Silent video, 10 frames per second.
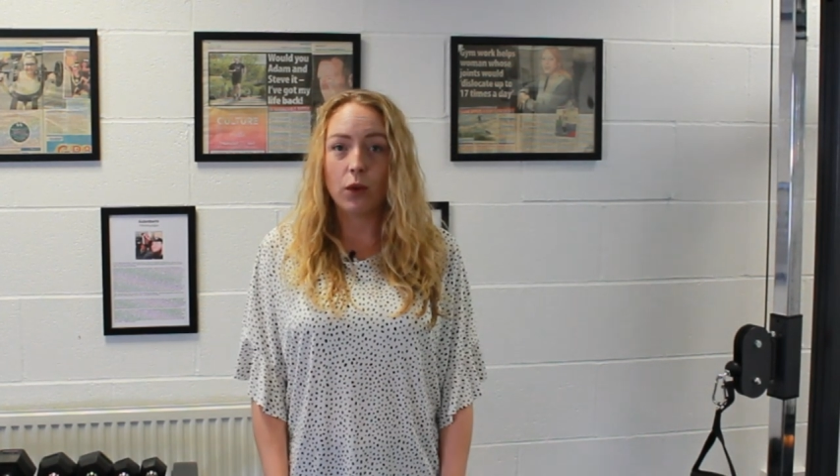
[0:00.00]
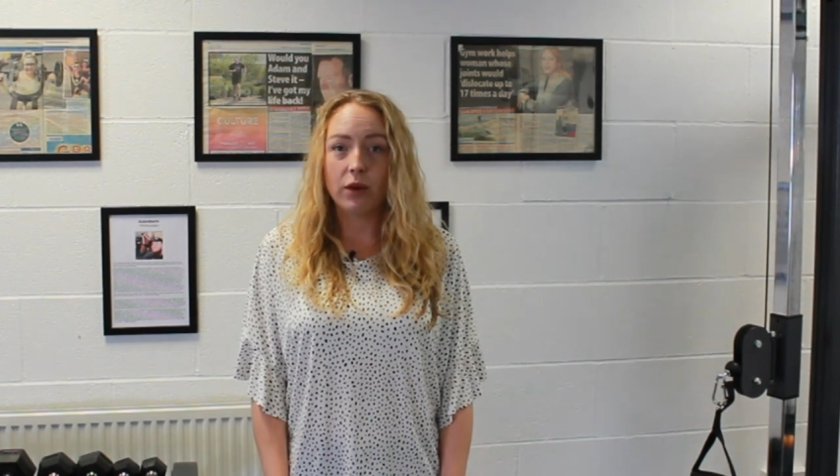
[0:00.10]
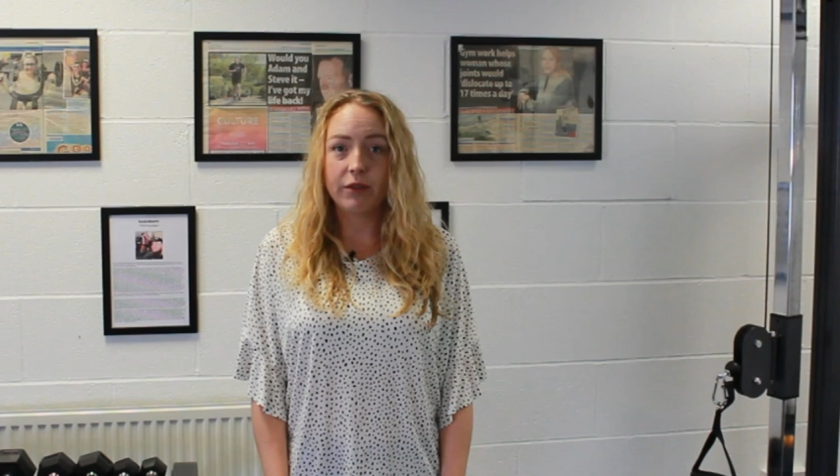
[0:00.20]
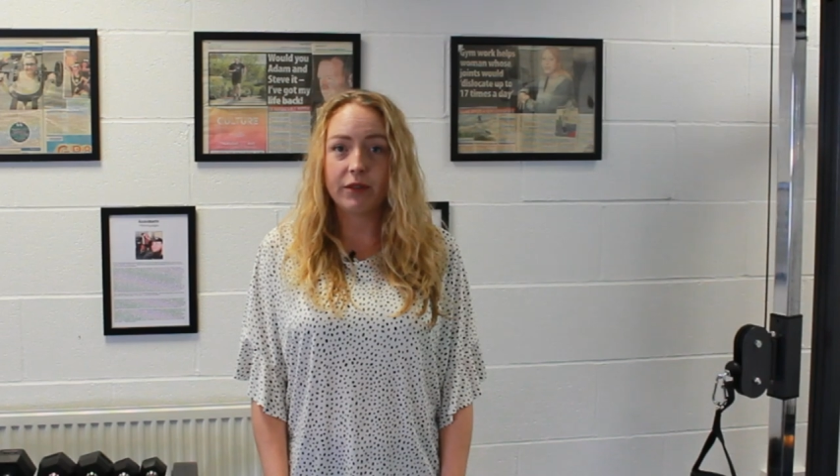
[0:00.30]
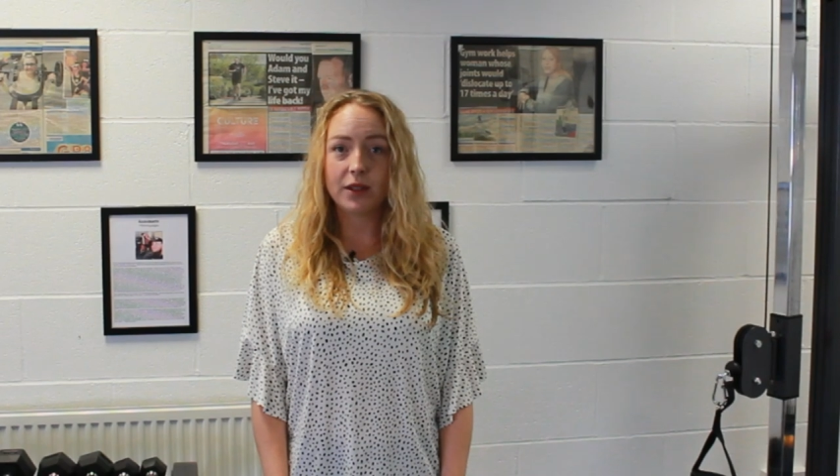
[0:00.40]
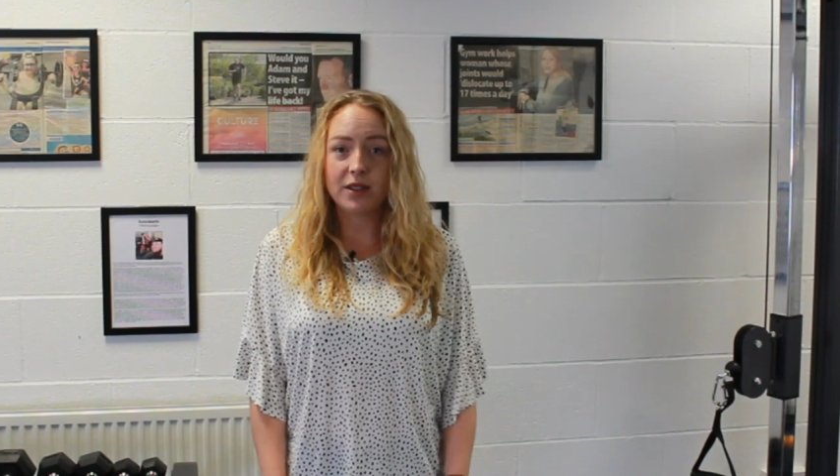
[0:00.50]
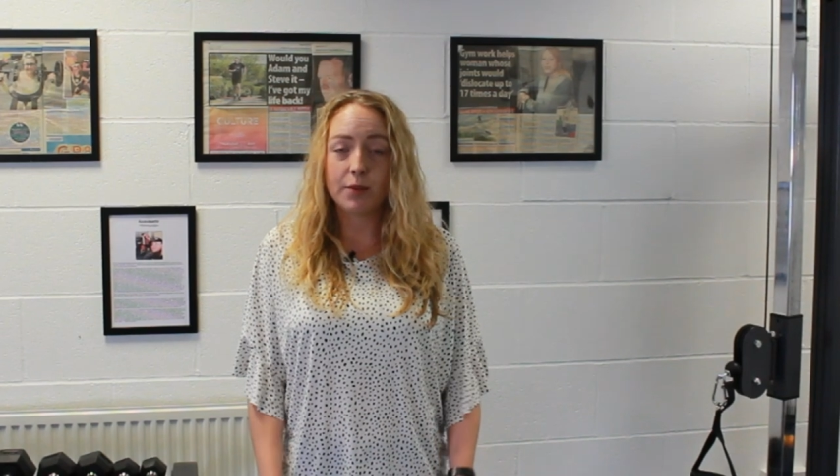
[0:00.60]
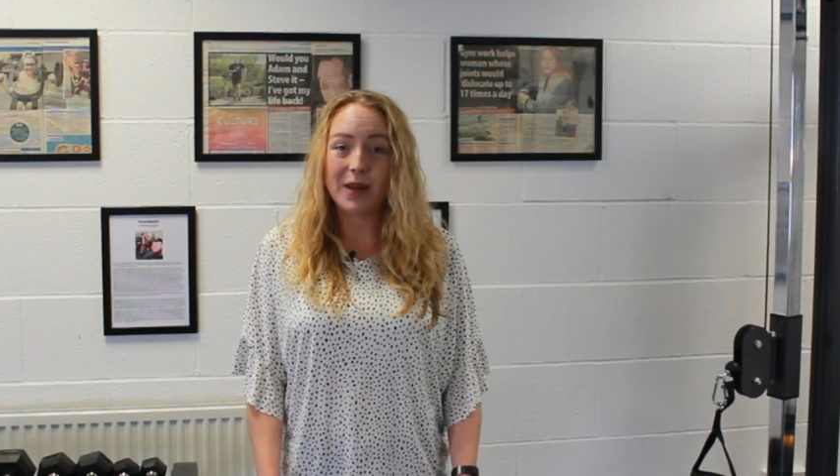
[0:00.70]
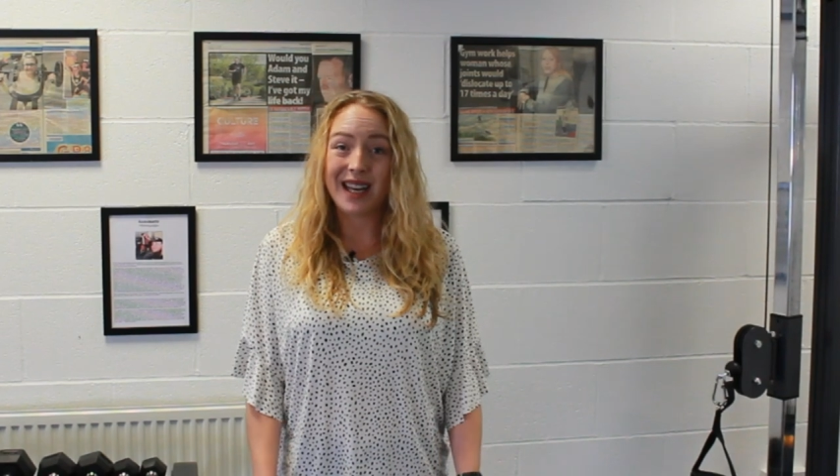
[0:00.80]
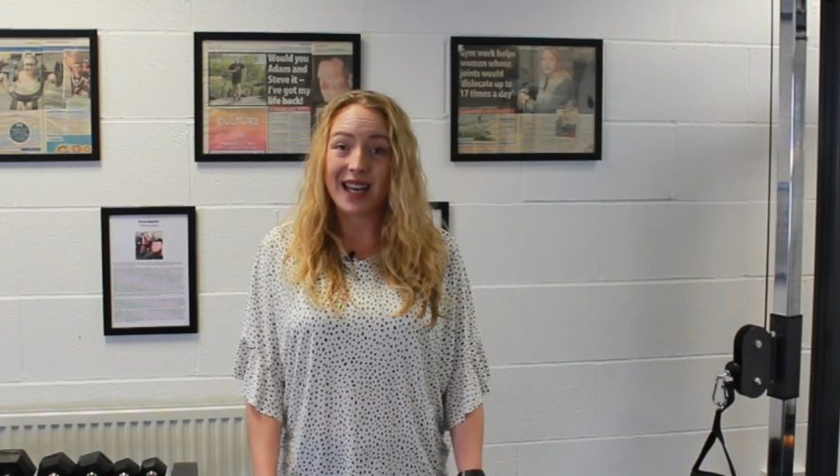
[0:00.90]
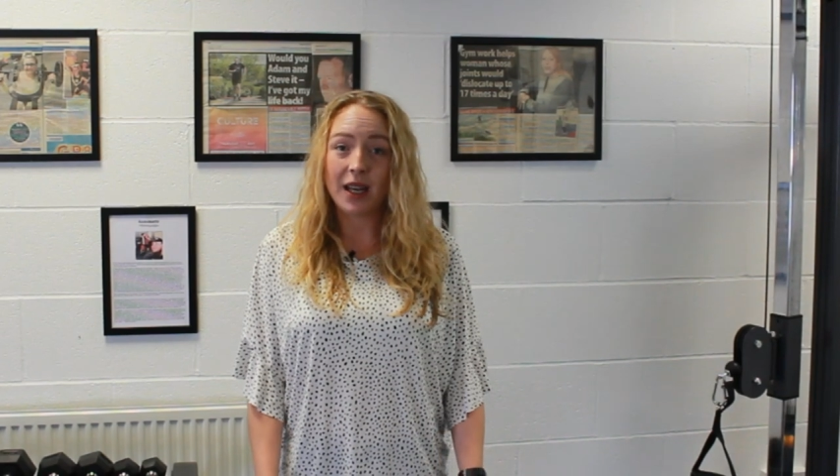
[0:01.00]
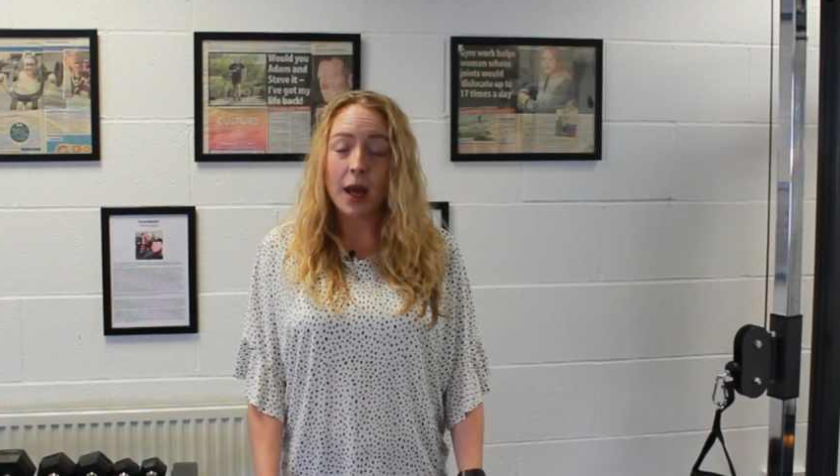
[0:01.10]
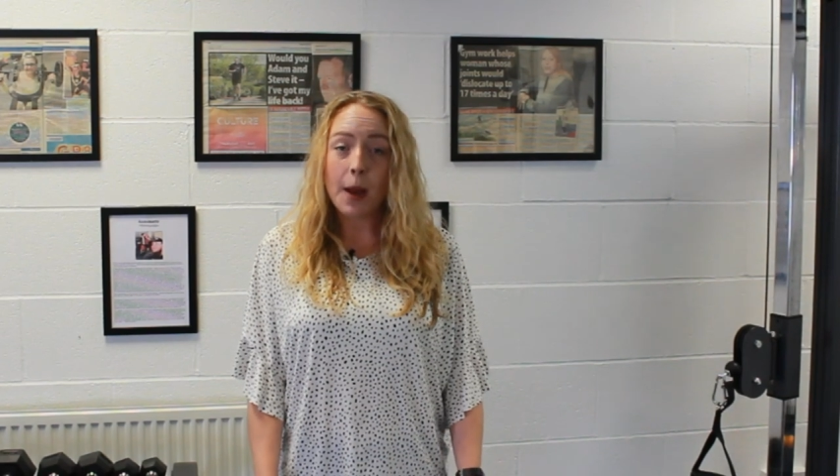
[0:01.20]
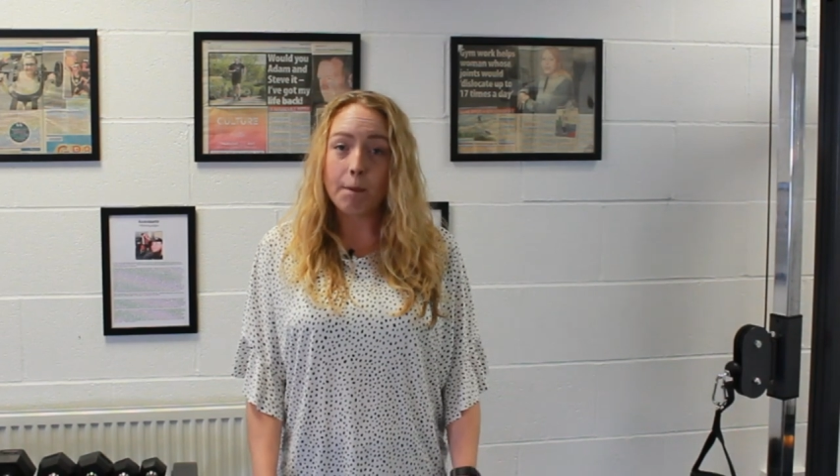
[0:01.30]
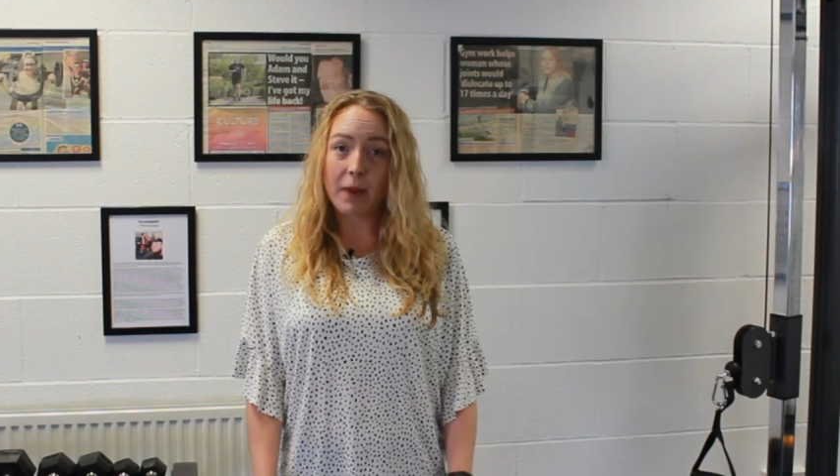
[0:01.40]
all of stability
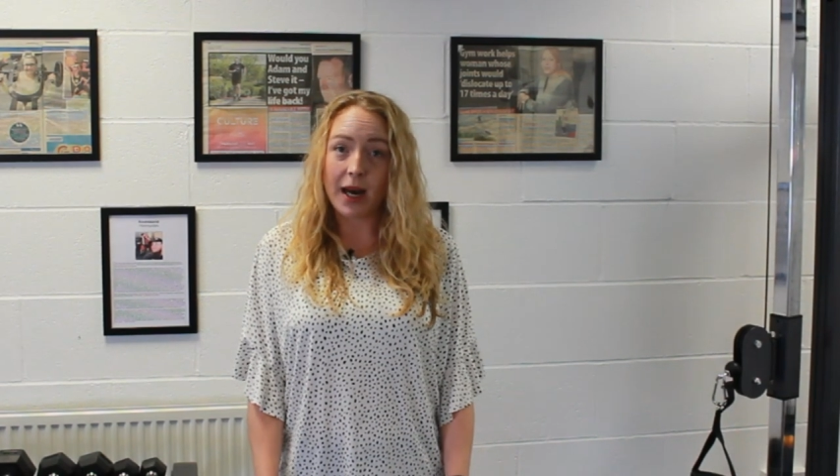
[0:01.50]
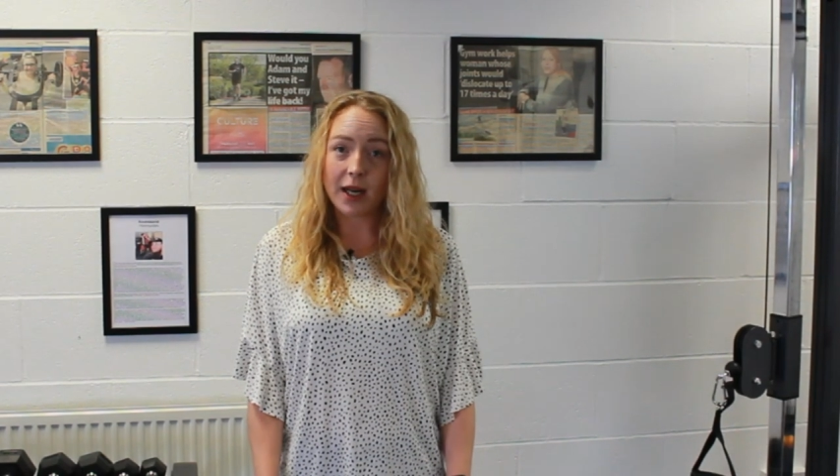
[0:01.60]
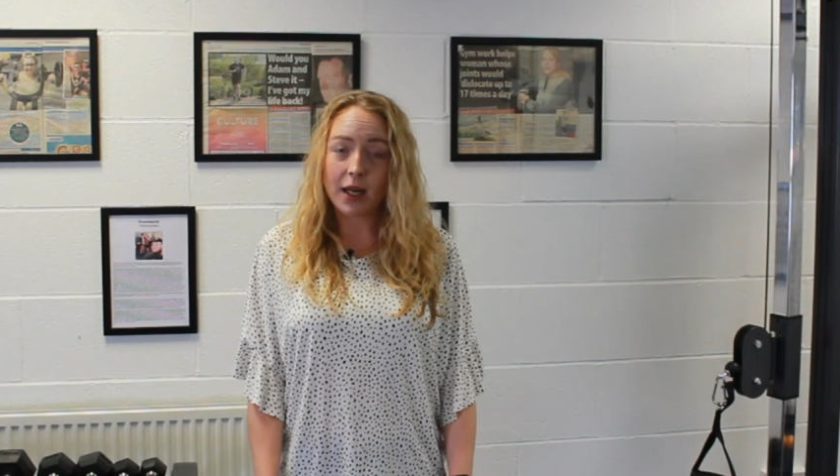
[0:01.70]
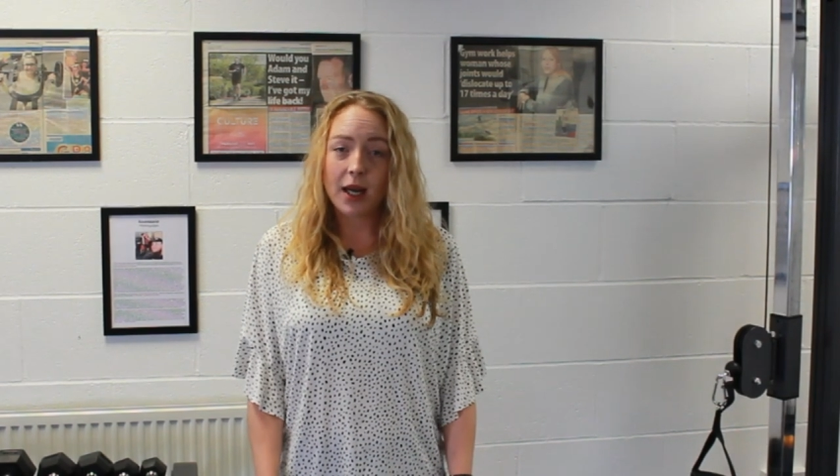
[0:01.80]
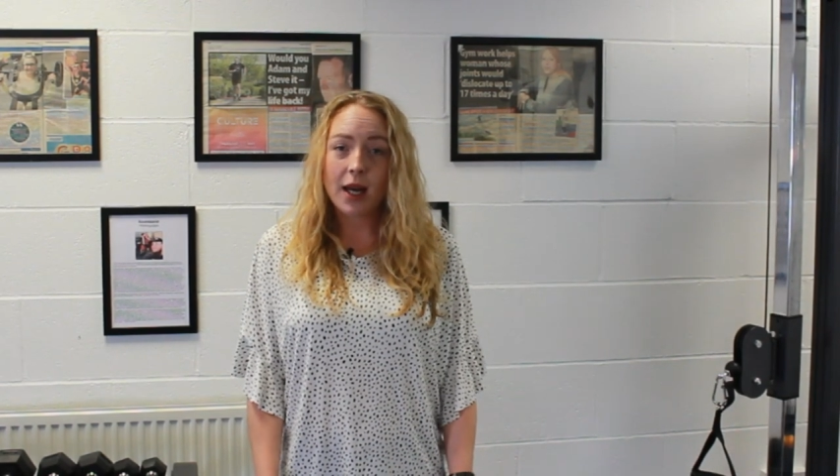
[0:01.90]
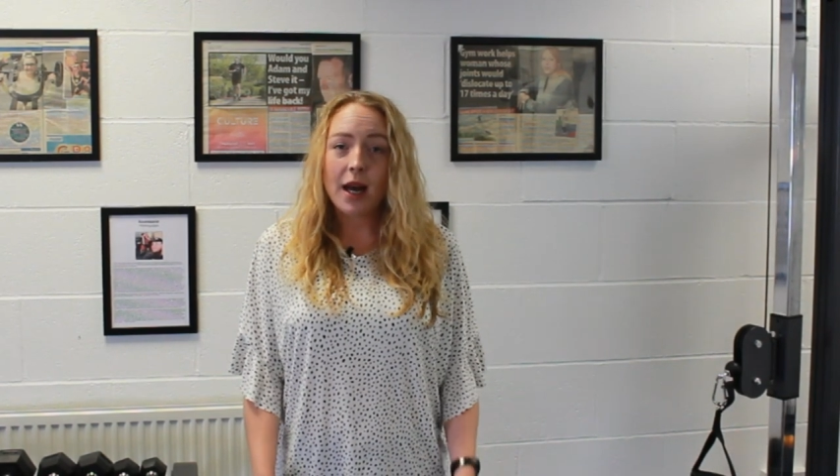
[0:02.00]
back.